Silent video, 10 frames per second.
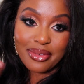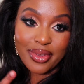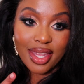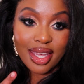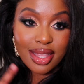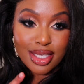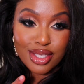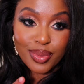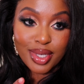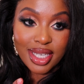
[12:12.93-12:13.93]
I feel like
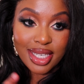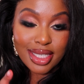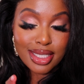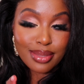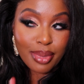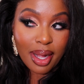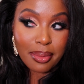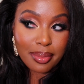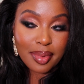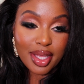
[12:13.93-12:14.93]
this one is
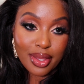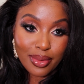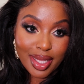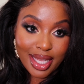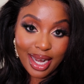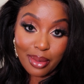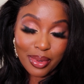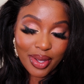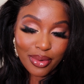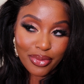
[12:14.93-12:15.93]
probably the one that I
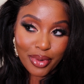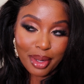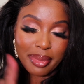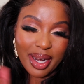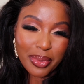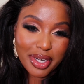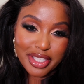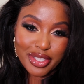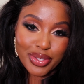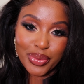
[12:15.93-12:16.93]
would go for, but I
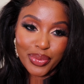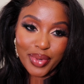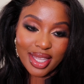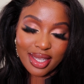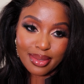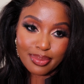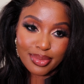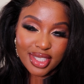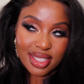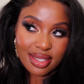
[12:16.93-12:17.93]
wanted to do a red lip
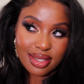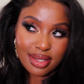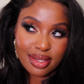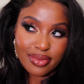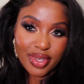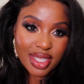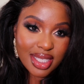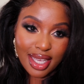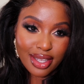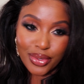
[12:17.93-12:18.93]
just for the
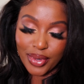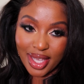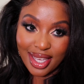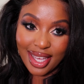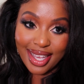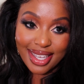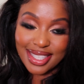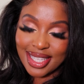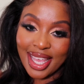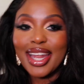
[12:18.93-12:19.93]
sake of doing it, I
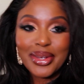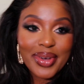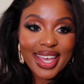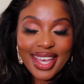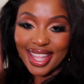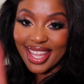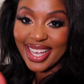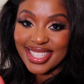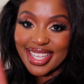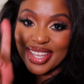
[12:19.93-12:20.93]
guess. Anyway, like
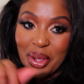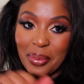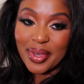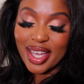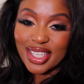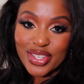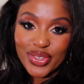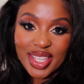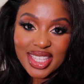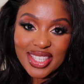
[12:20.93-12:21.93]
I said, hope you guys
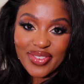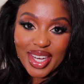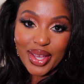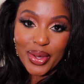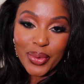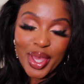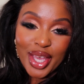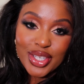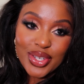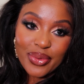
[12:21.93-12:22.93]
enjoyed this video.
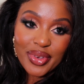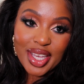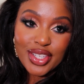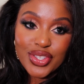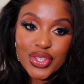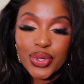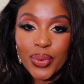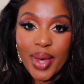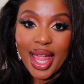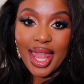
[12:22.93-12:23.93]
Don't forget
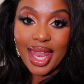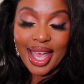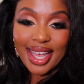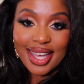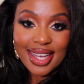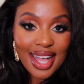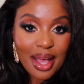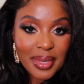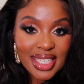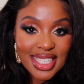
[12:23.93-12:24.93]
to like,
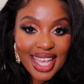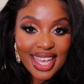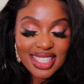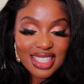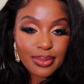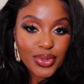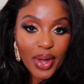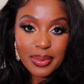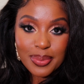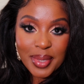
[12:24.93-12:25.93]
comment, and
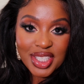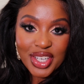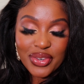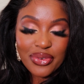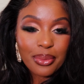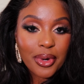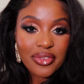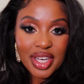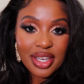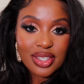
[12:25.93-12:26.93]
subscribe to my channel for more
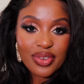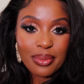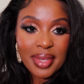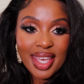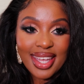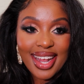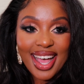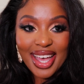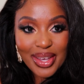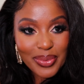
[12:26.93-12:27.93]
videos from me, and
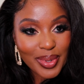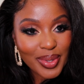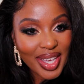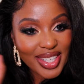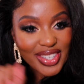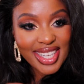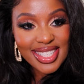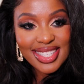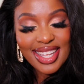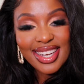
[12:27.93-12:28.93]
I will catch you
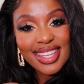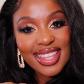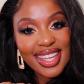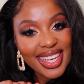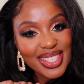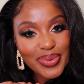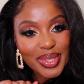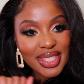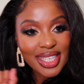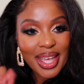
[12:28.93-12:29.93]
guys in the next
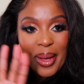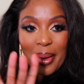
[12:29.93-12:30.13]
one.